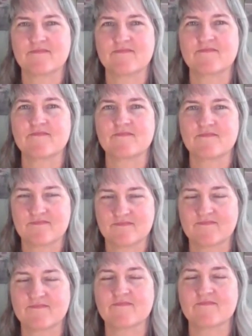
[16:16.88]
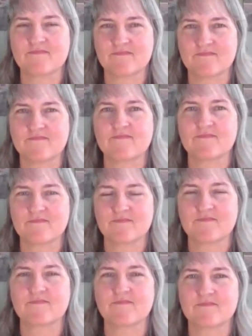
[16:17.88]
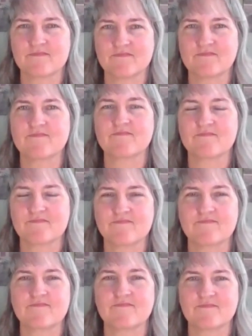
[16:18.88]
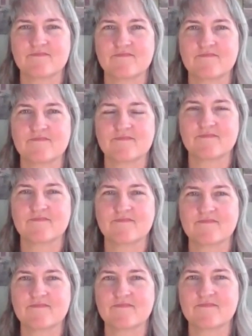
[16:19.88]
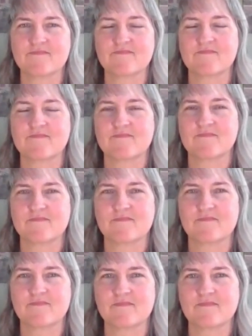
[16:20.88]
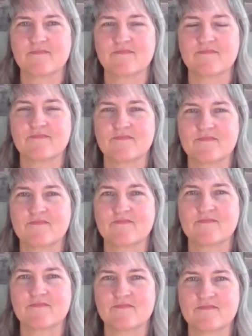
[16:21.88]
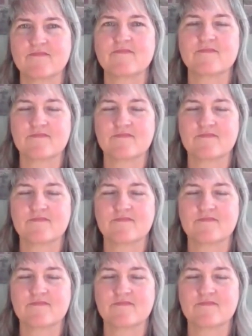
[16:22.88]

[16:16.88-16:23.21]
The person shown says nothing.